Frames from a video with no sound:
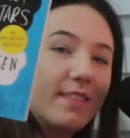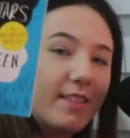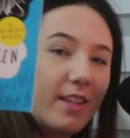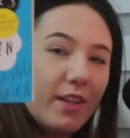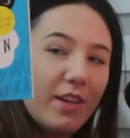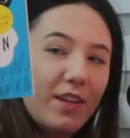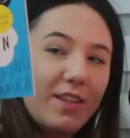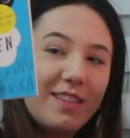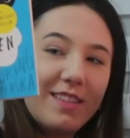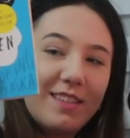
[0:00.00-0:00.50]

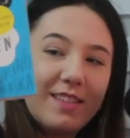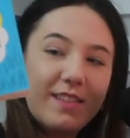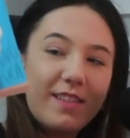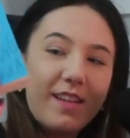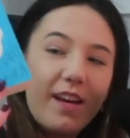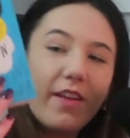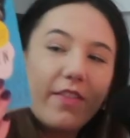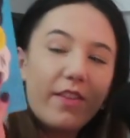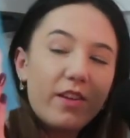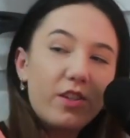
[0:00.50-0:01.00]
So this is
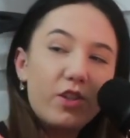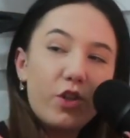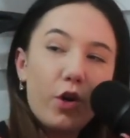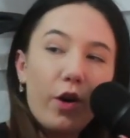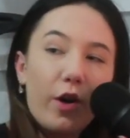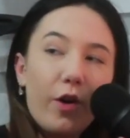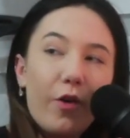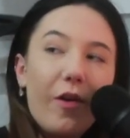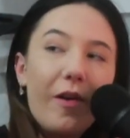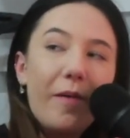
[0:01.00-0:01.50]
the other
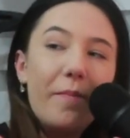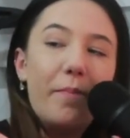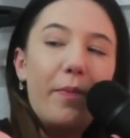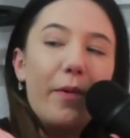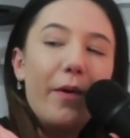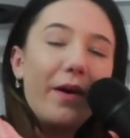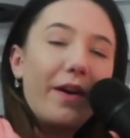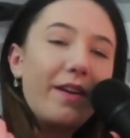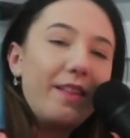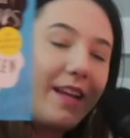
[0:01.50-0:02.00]
John Green
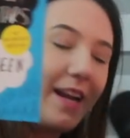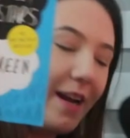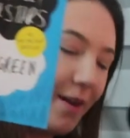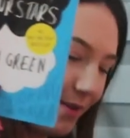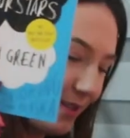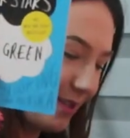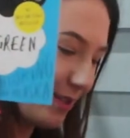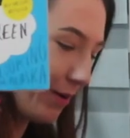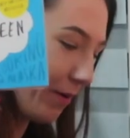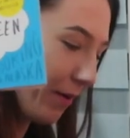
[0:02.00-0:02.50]
book that I
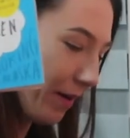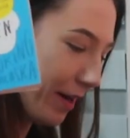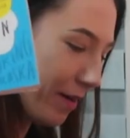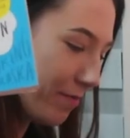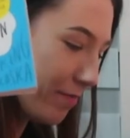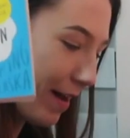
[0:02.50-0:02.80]
was talking